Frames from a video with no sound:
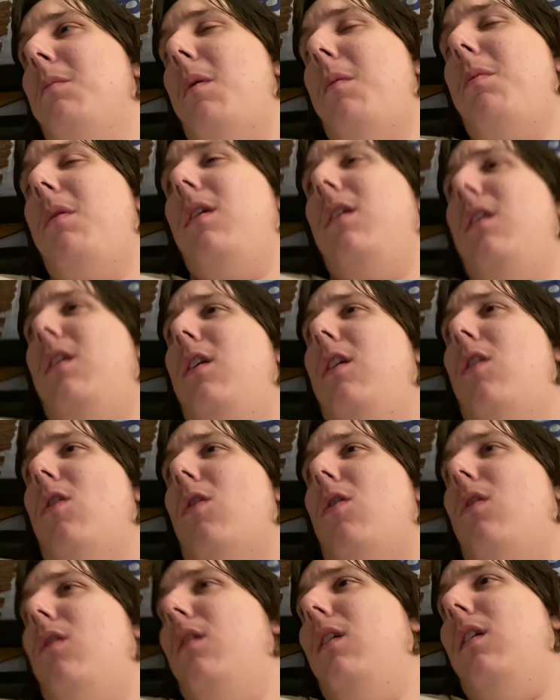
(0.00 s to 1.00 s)
Maybe he
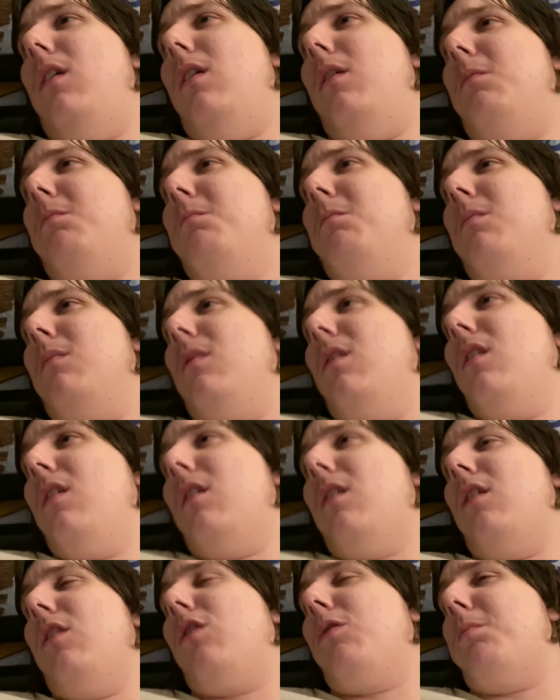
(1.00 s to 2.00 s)
already
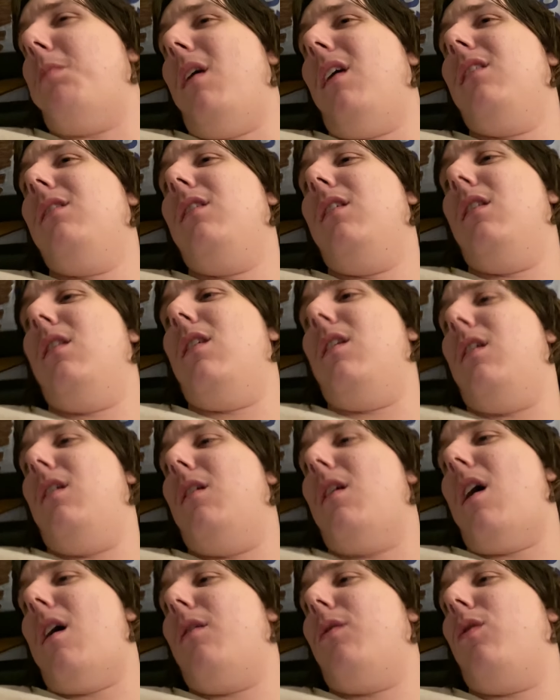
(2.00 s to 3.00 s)
suspected that
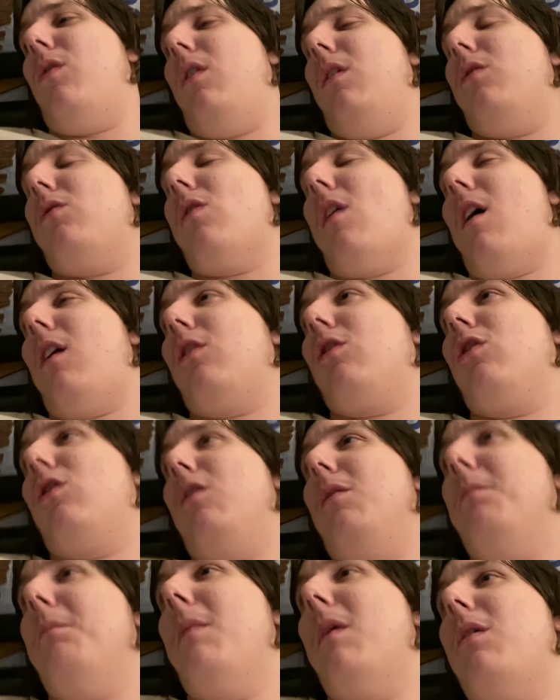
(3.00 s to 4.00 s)
after I trashed
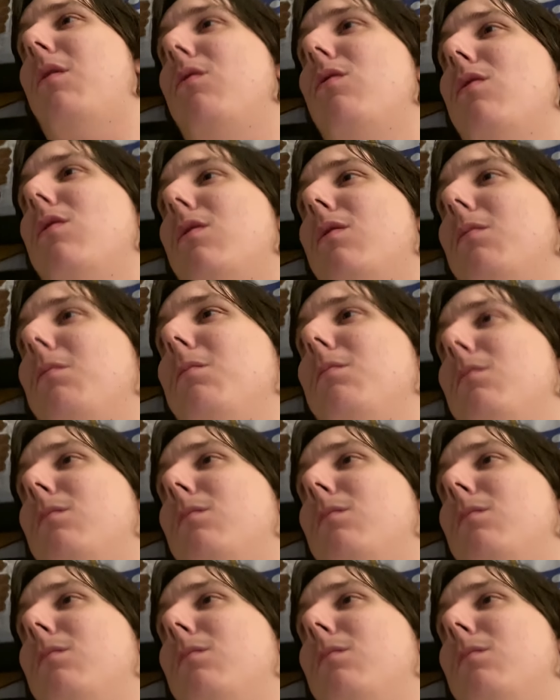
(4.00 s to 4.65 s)
up my room.